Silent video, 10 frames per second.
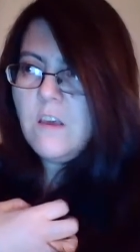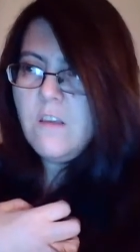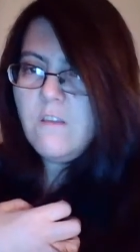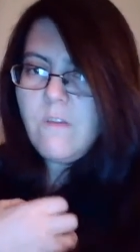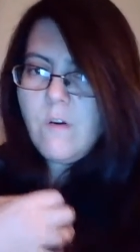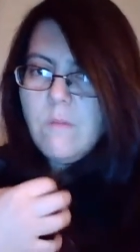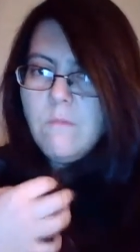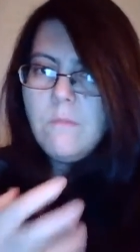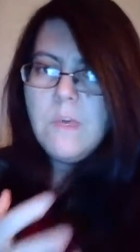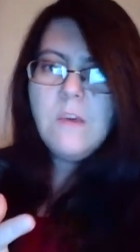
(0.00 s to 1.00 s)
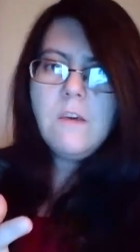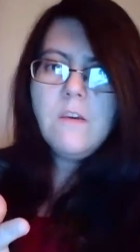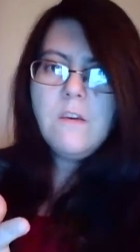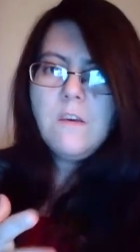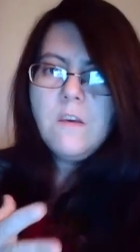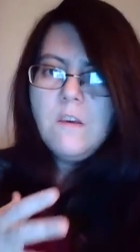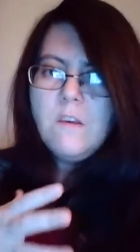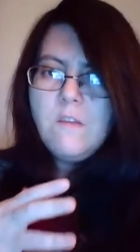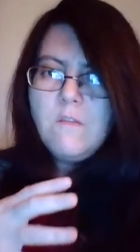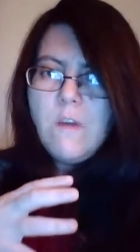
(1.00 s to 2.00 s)
is very meek,
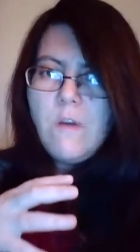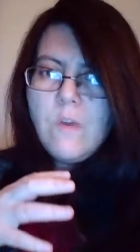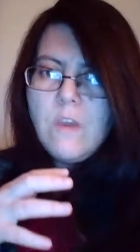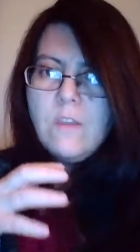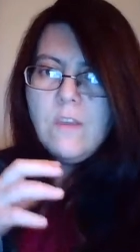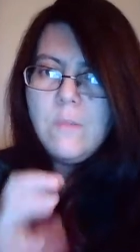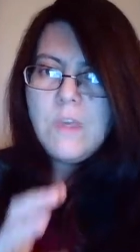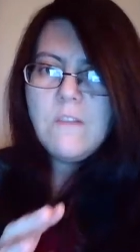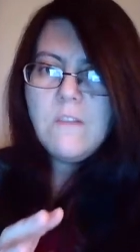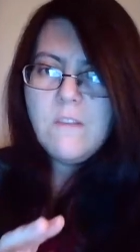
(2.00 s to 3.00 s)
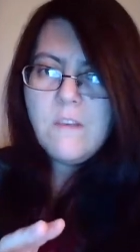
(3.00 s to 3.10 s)
is very timid,